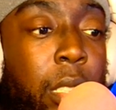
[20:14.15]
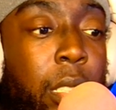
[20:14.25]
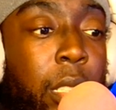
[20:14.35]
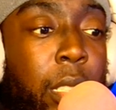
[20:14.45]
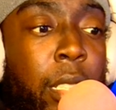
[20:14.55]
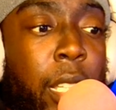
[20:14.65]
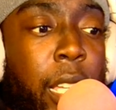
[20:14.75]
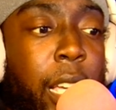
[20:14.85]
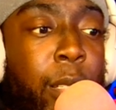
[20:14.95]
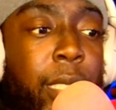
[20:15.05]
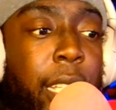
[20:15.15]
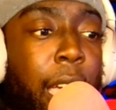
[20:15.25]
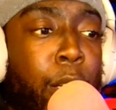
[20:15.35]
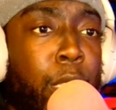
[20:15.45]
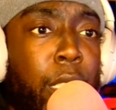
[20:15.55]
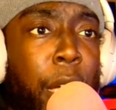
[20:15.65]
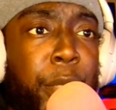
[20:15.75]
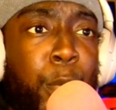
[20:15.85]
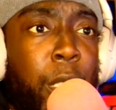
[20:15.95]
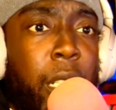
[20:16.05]
Yeah, like I was I was I was
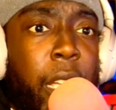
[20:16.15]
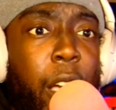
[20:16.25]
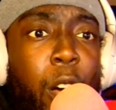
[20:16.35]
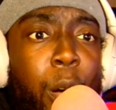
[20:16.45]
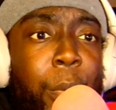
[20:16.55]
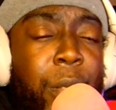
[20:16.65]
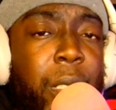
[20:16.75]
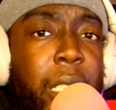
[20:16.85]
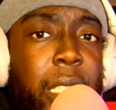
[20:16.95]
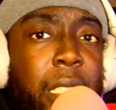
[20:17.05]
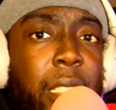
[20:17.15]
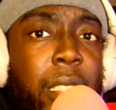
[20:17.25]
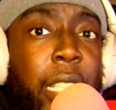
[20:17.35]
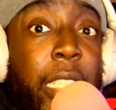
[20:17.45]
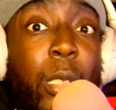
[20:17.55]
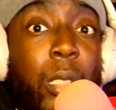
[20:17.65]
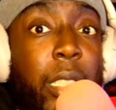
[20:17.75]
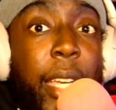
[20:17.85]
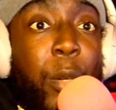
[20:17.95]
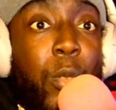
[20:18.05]
running like all my fucking and this was
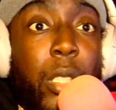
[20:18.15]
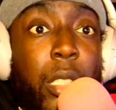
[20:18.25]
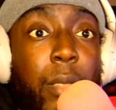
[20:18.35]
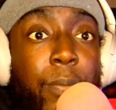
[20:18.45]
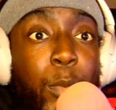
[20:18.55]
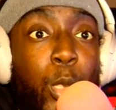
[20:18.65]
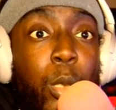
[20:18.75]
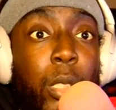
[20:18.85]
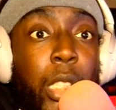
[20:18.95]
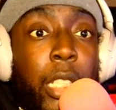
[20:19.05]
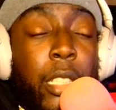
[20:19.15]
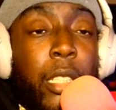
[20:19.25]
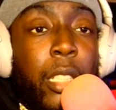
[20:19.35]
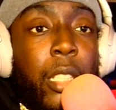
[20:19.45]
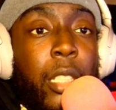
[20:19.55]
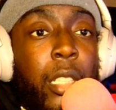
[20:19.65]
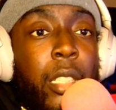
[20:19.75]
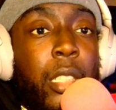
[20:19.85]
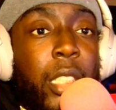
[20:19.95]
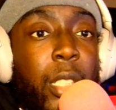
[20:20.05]
day one. You know what I'm saying?
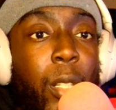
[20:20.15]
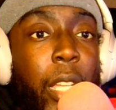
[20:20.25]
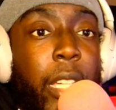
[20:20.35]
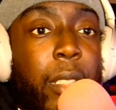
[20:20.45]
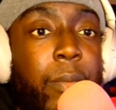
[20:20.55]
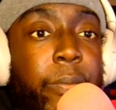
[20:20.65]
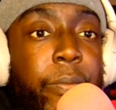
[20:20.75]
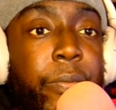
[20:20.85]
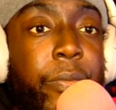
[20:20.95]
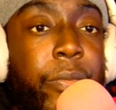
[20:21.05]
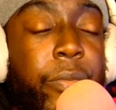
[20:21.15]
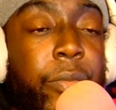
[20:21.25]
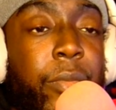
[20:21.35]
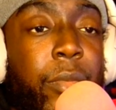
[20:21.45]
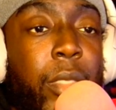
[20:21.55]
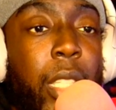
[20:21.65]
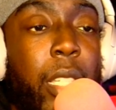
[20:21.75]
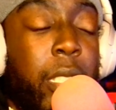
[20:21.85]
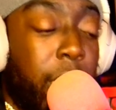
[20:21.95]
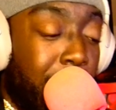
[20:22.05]
So like
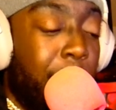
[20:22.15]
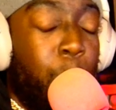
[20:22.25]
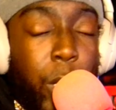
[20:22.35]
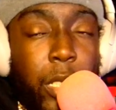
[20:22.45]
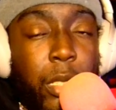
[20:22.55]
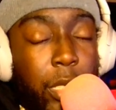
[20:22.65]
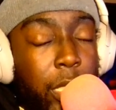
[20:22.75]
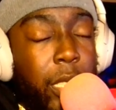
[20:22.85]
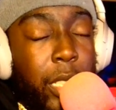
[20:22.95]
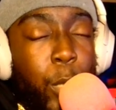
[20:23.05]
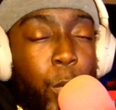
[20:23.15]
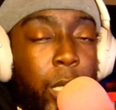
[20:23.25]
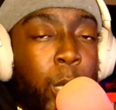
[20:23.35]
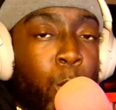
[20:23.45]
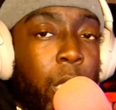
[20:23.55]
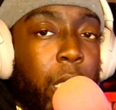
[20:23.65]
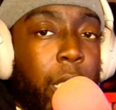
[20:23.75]
the Z one is the Z one is working.